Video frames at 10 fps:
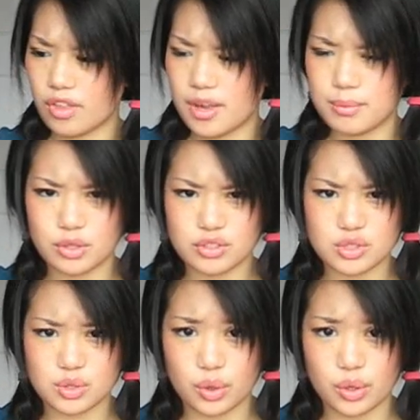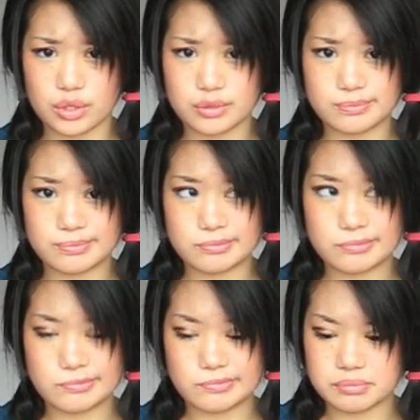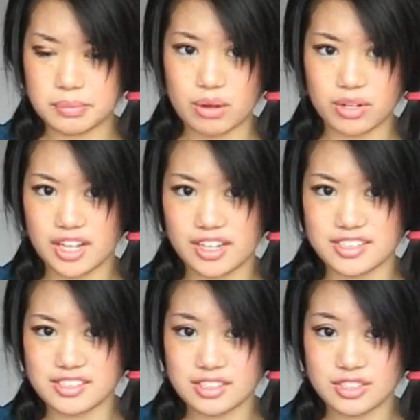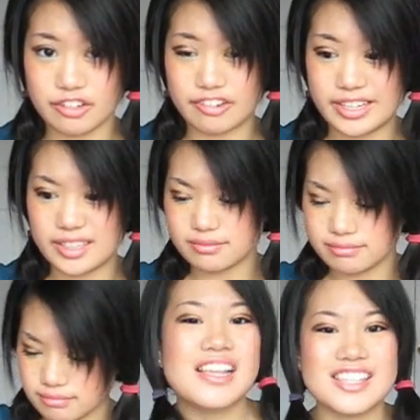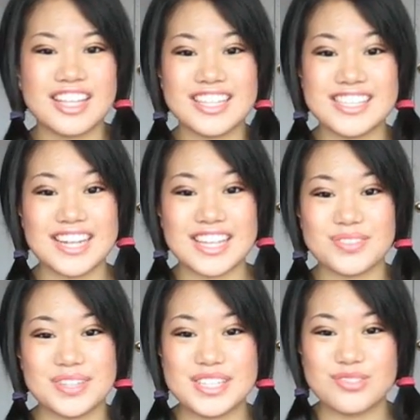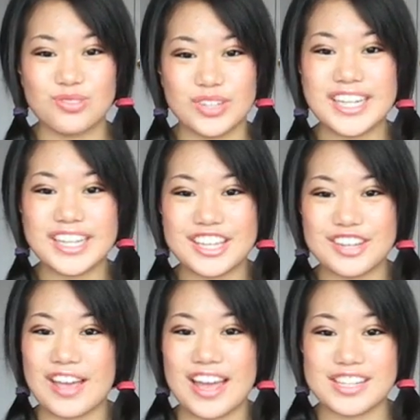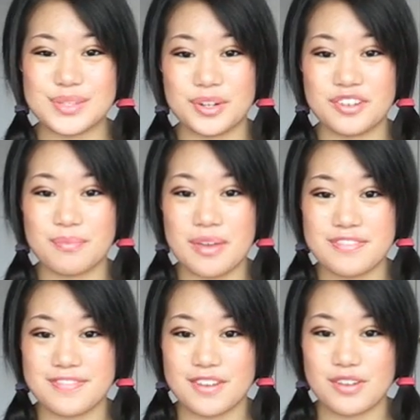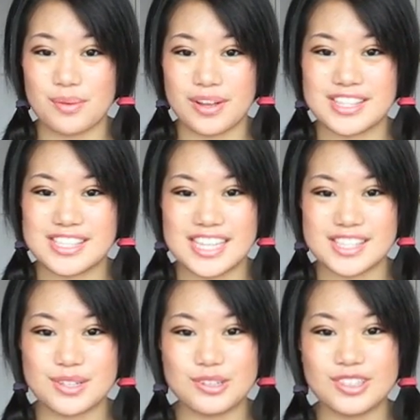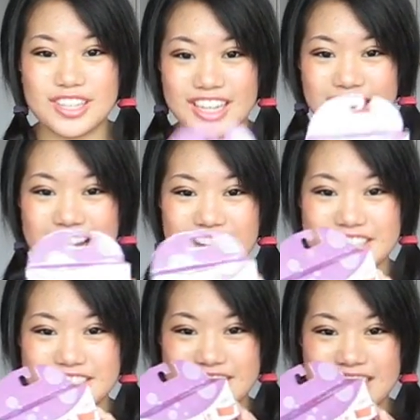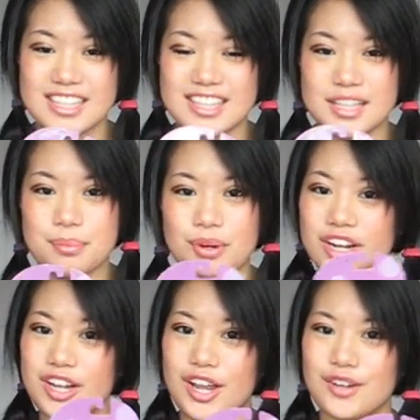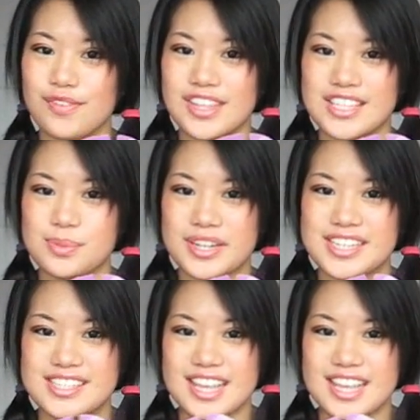I'm not sure about colours, sorry. So this next one is really cute and it's one of my favourite ones. It's called Clutch the product code for this one is